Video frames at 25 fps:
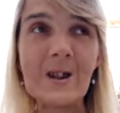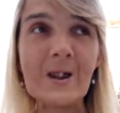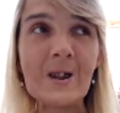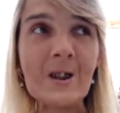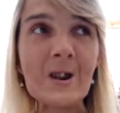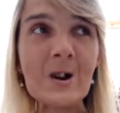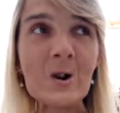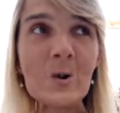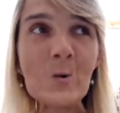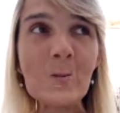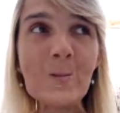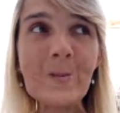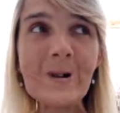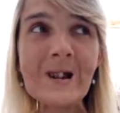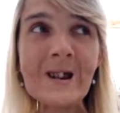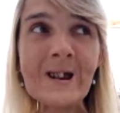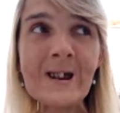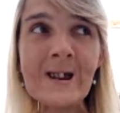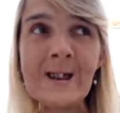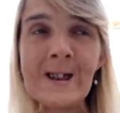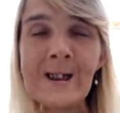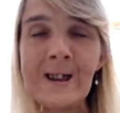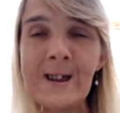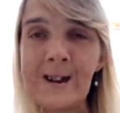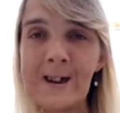
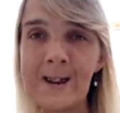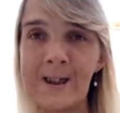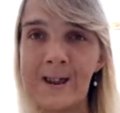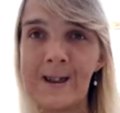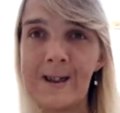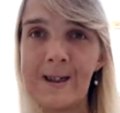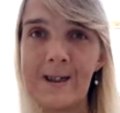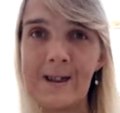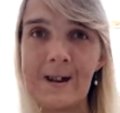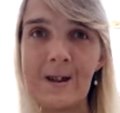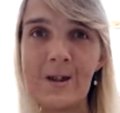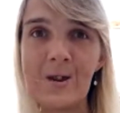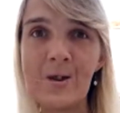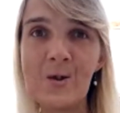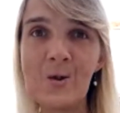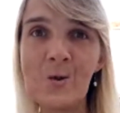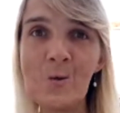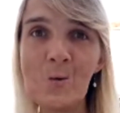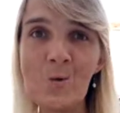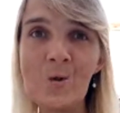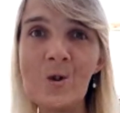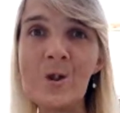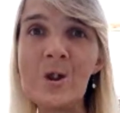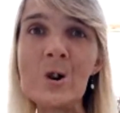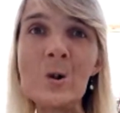Nobody says that
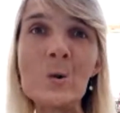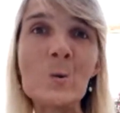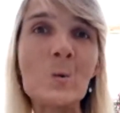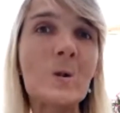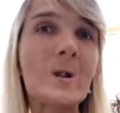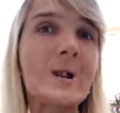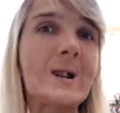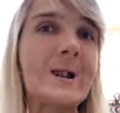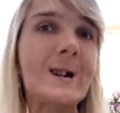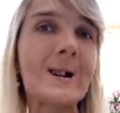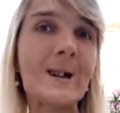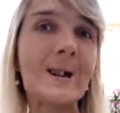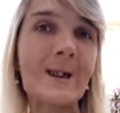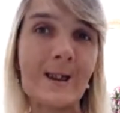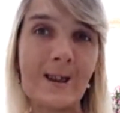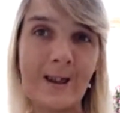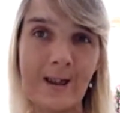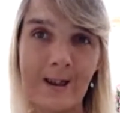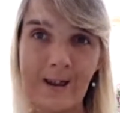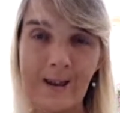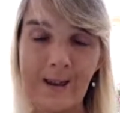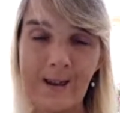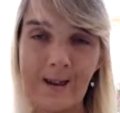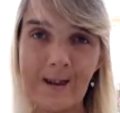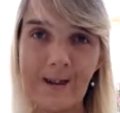you know
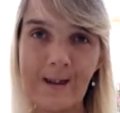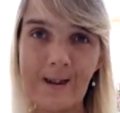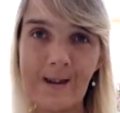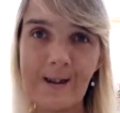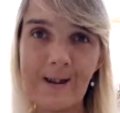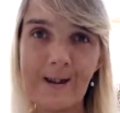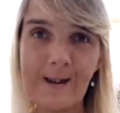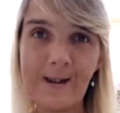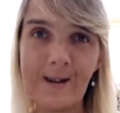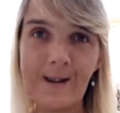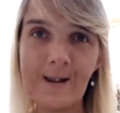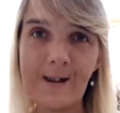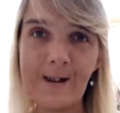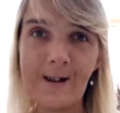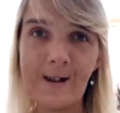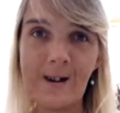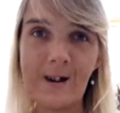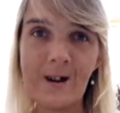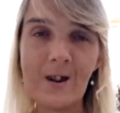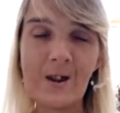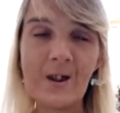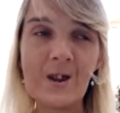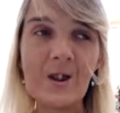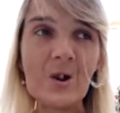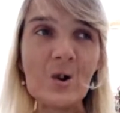less.
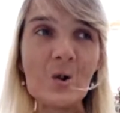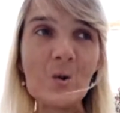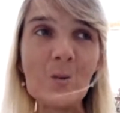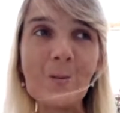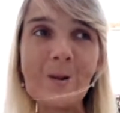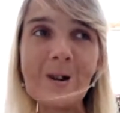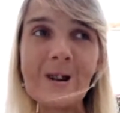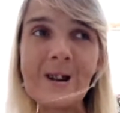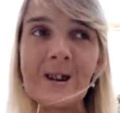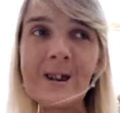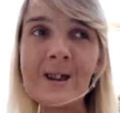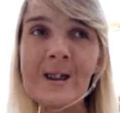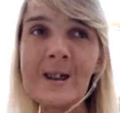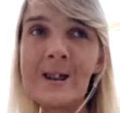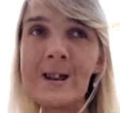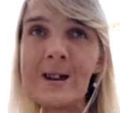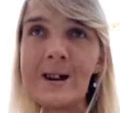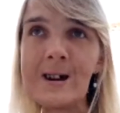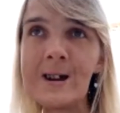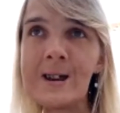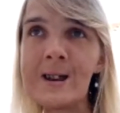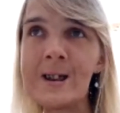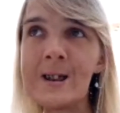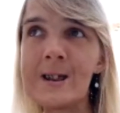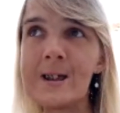Nobody
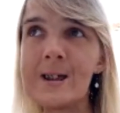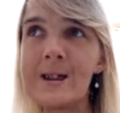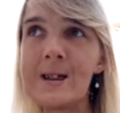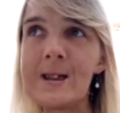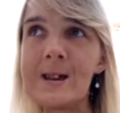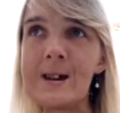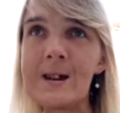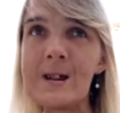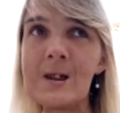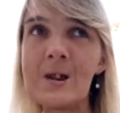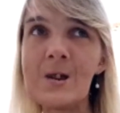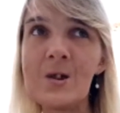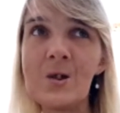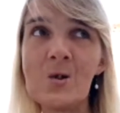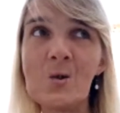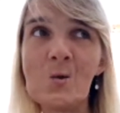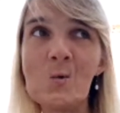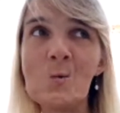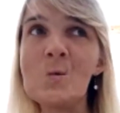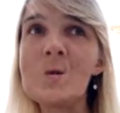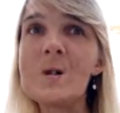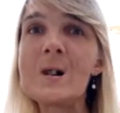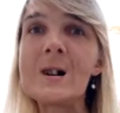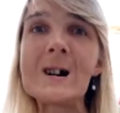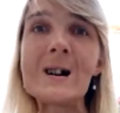says that
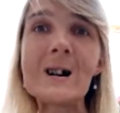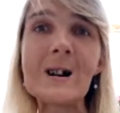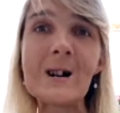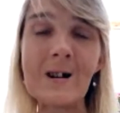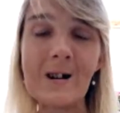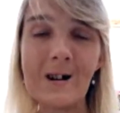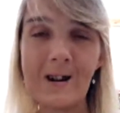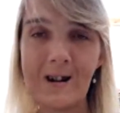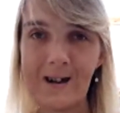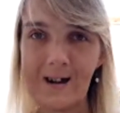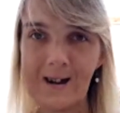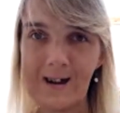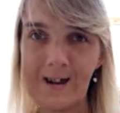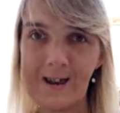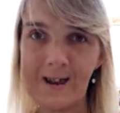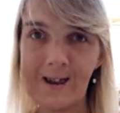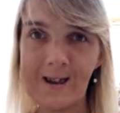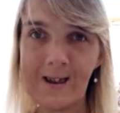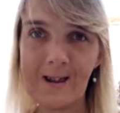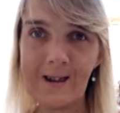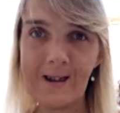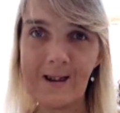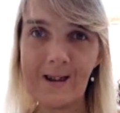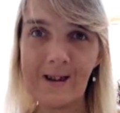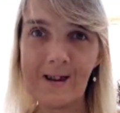you are
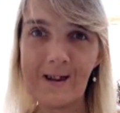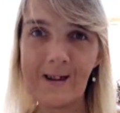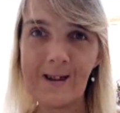less.